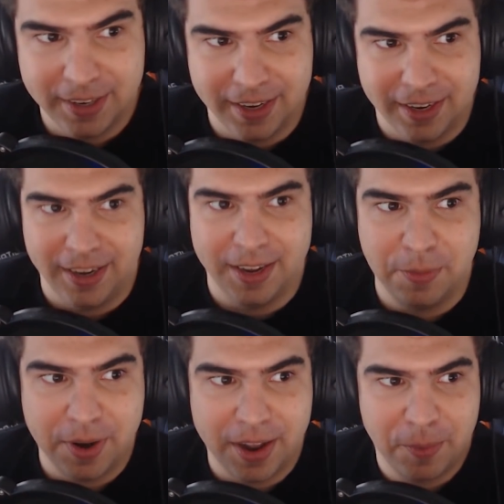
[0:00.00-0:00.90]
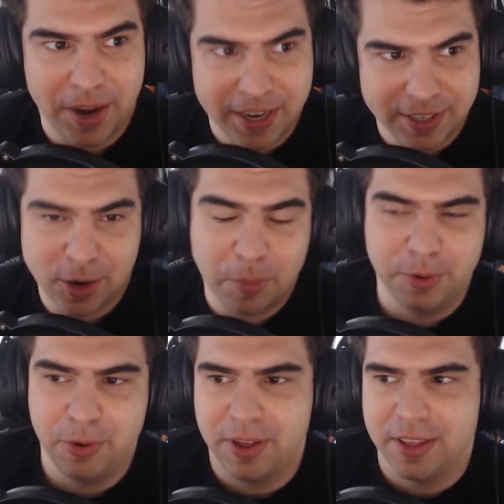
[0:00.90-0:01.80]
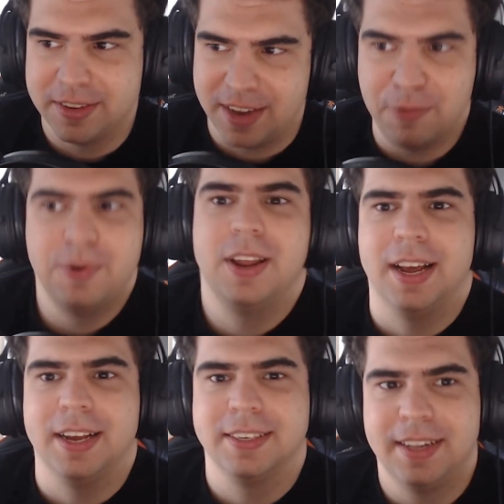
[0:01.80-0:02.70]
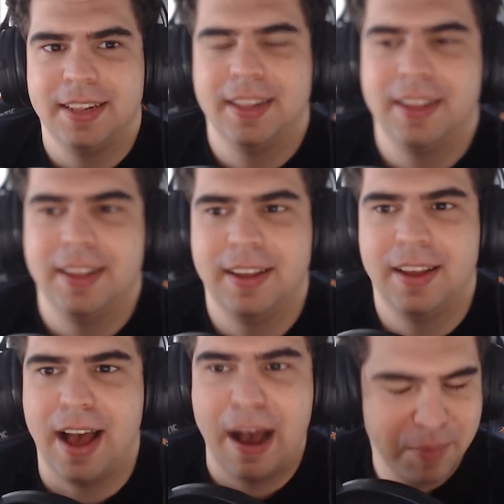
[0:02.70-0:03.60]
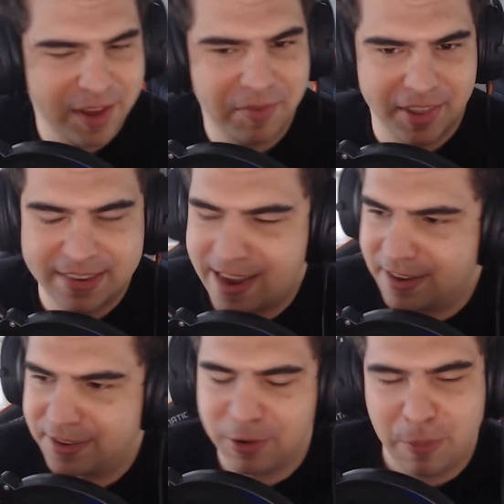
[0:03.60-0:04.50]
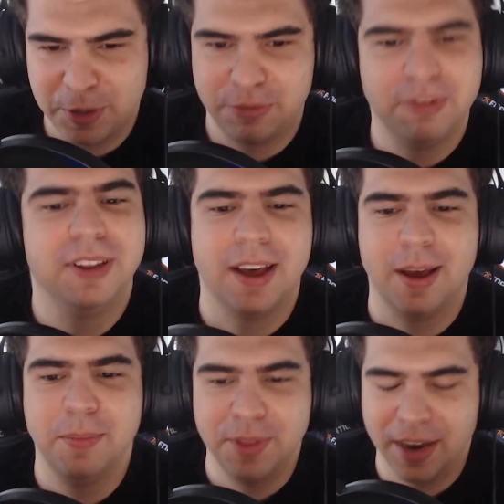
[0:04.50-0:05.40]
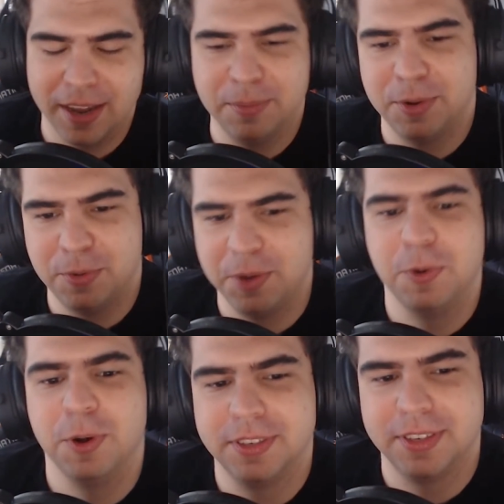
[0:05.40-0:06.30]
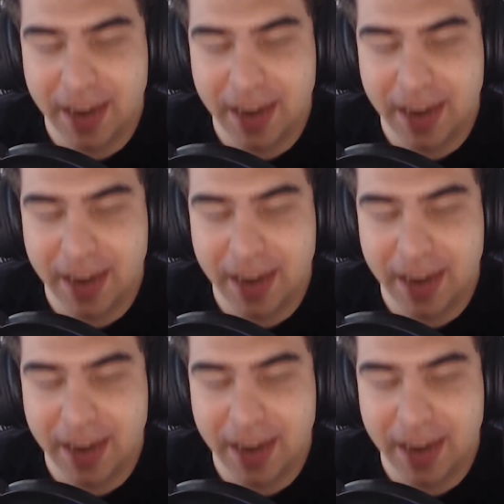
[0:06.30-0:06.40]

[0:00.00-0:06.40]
And when I stopped doing this, I realized I'm giving this guy so much free time to let him do what he wants.